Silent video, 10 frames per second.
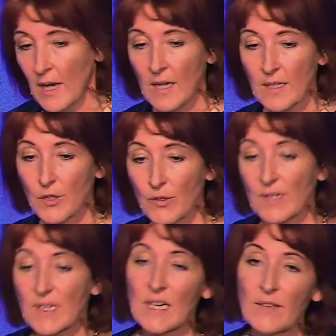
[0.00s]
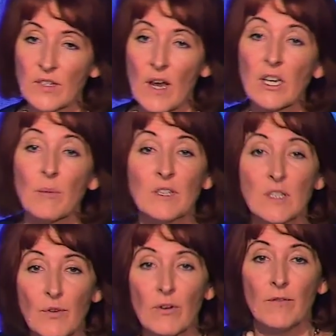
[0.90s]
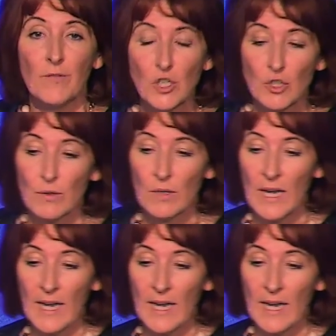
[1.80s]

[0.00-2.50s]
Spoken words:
So you can see the document is very visual.